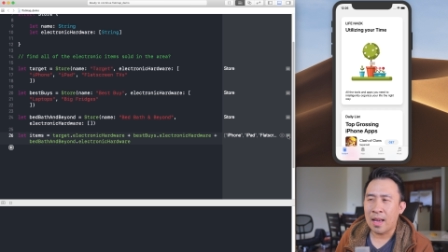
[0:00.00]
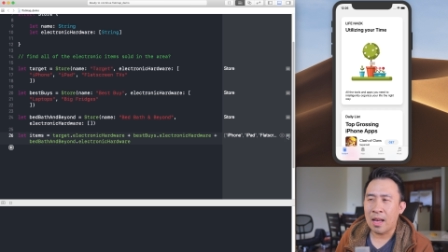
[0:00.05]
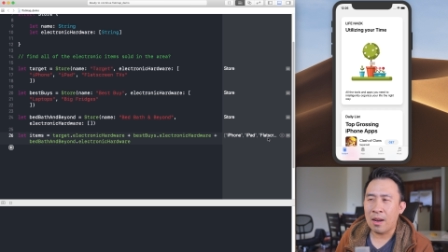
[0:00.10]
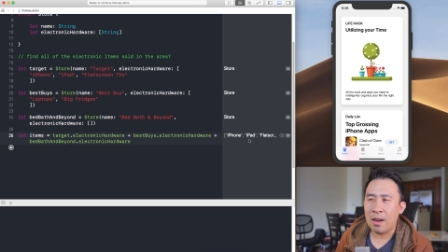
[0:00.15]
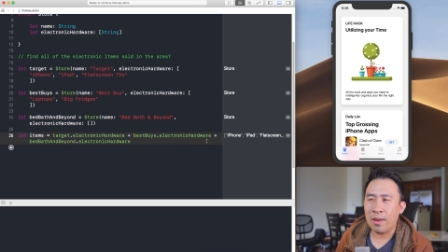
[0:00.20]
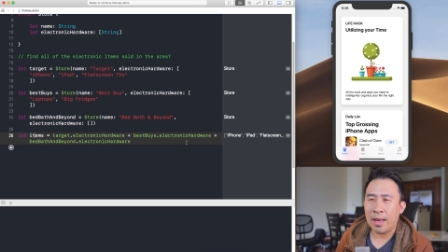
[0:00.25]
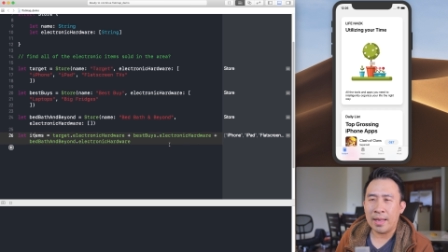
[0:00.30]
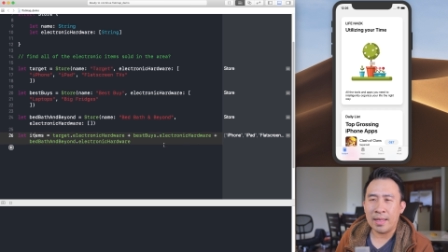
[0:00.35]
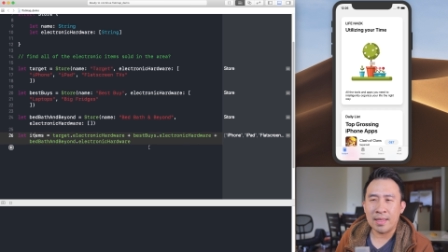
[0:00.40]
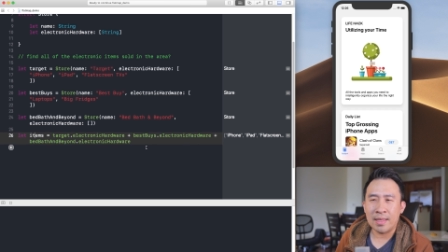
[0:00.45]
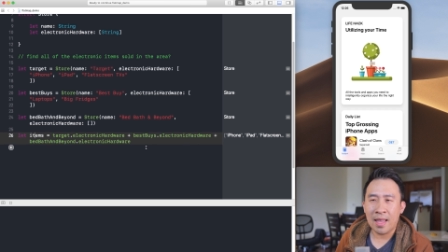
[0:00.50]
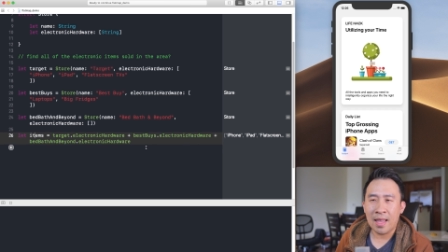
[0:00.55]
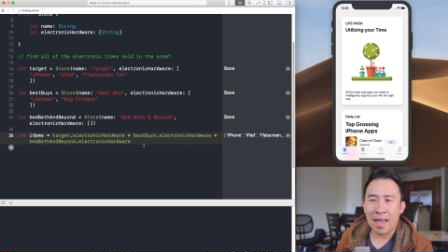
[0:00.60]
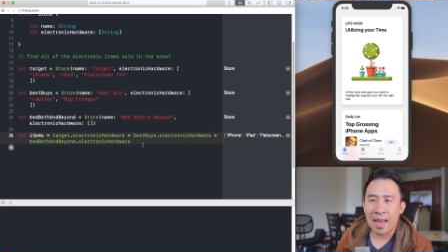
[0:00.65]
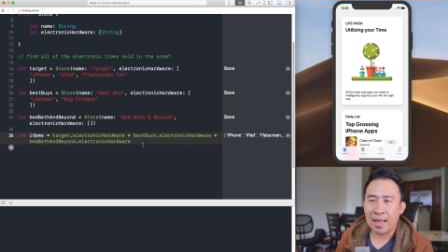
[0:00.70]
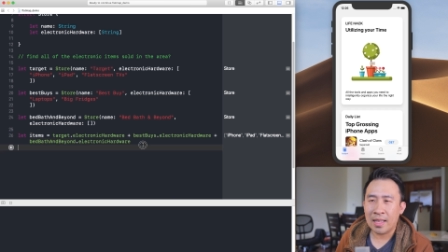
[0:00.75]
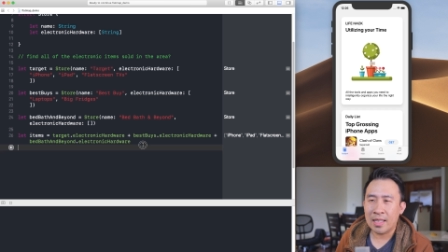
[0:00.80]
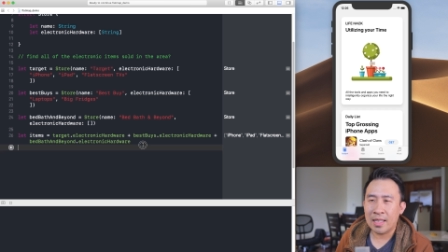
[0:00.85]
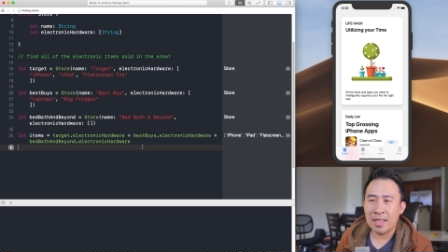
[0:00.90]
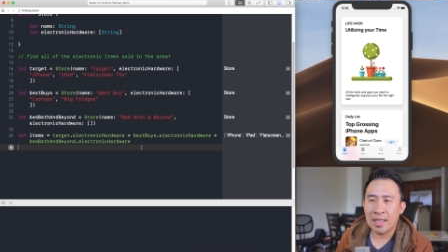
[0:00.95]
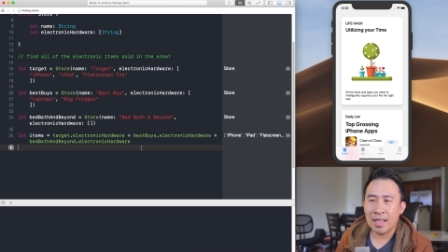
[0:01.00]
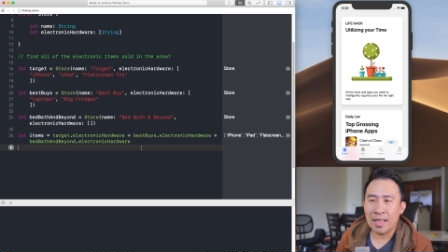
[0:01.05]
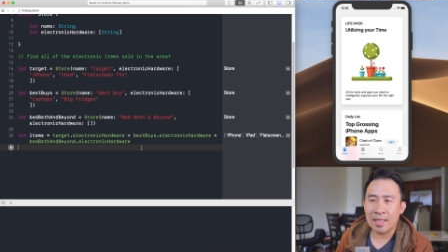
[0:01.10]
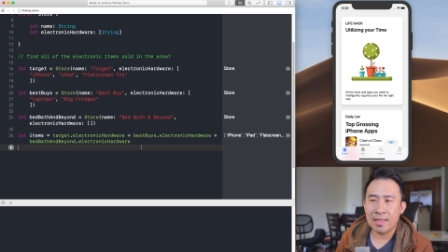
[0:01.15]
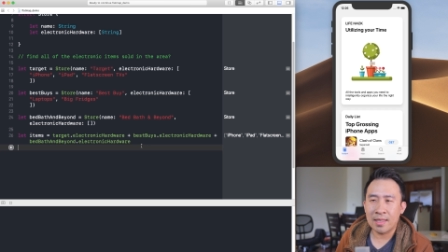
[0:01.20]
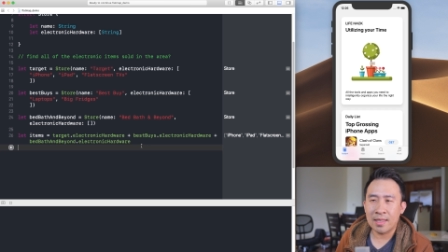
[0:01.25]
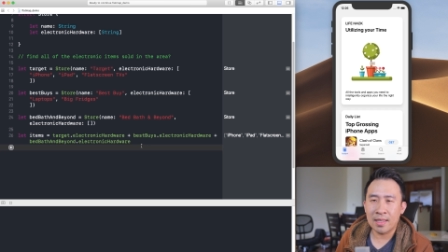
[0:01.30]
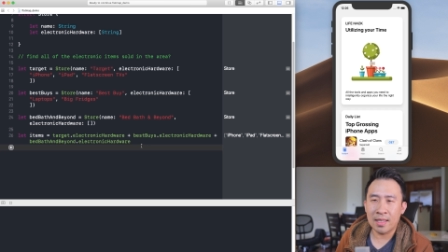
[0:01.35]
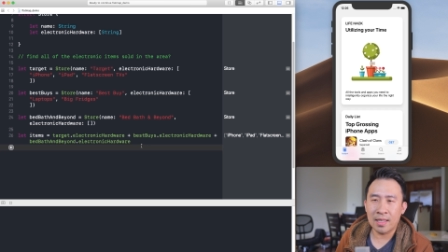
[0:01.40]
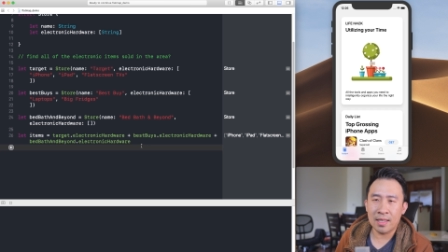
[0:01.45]
I don't exactly
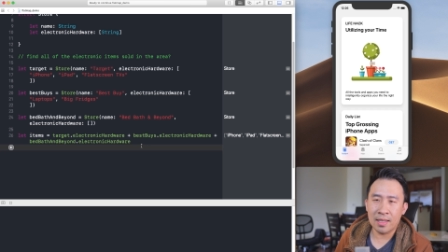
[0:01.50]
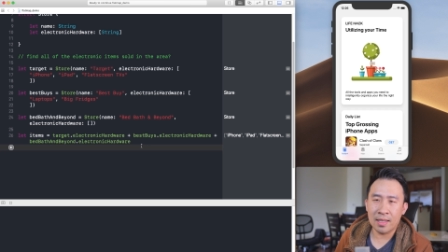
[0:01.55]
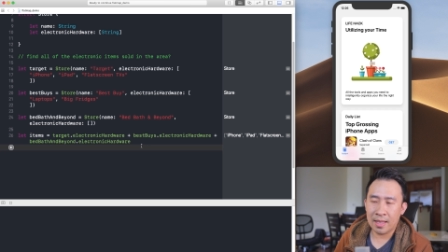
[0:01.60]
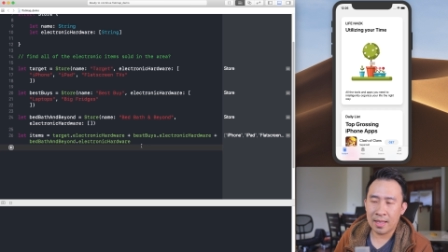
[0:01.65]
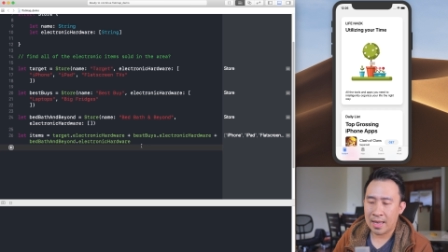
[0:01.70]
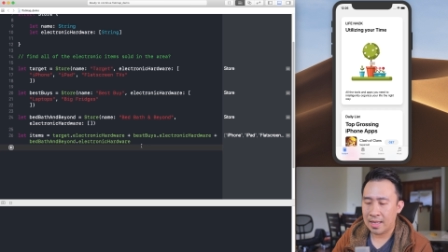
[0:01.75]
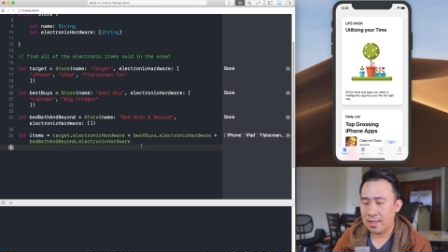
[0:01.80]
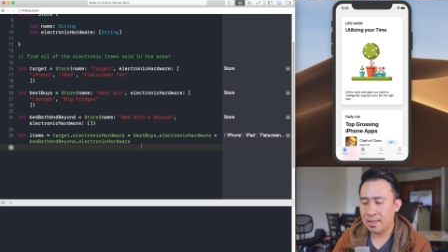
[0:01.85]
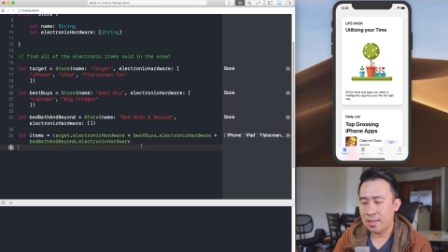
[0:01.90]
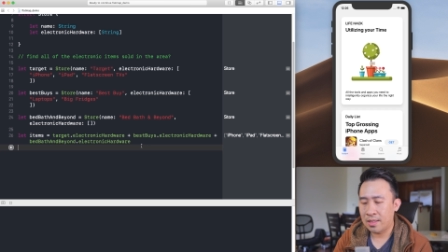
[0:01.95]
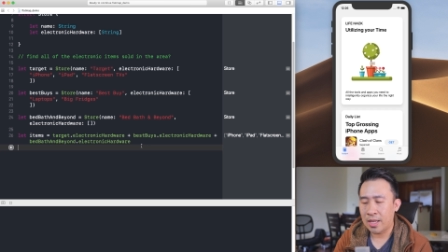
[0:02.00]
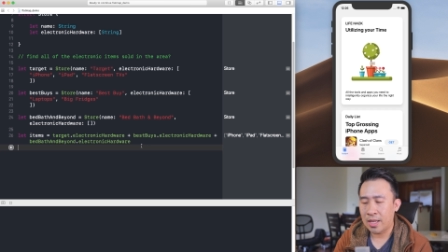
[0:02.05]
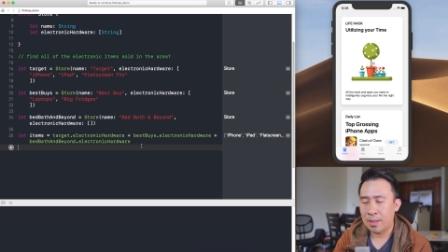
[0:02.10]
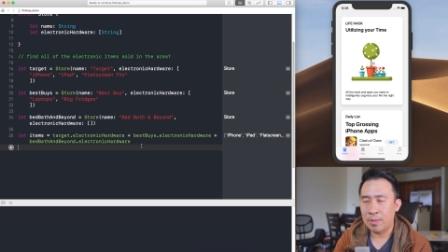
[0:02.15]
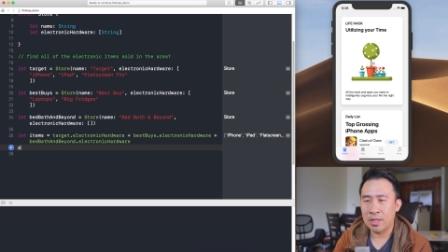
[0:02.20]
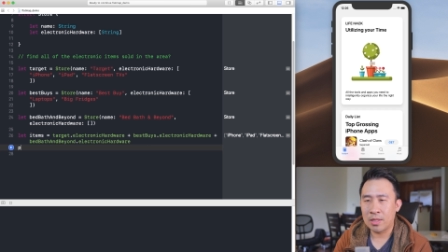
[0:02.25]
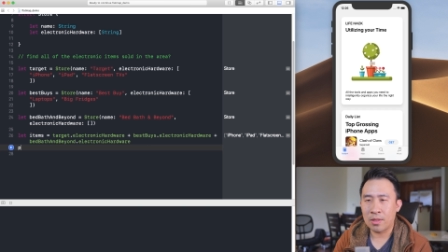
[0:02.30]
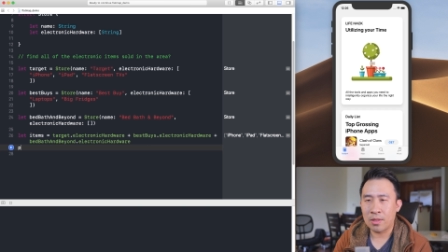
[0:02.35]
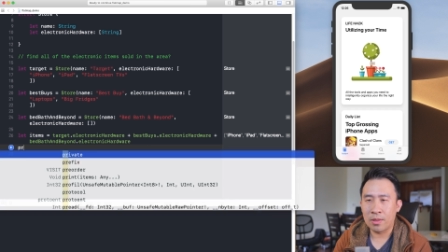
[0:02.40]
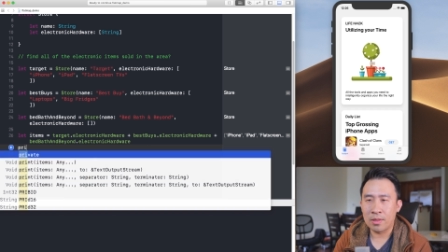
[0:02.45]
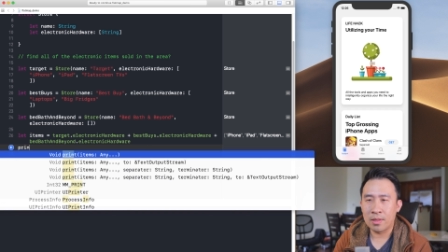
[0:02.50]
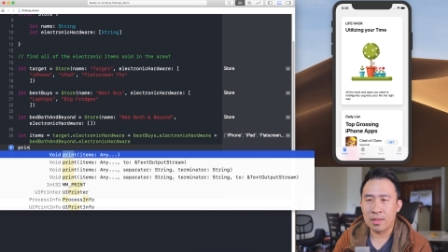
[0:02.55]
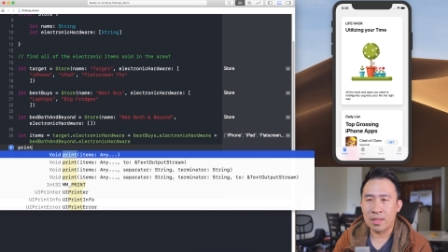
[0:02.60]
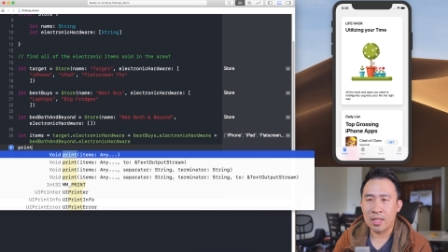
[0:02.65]
like seeing that, so I'm just going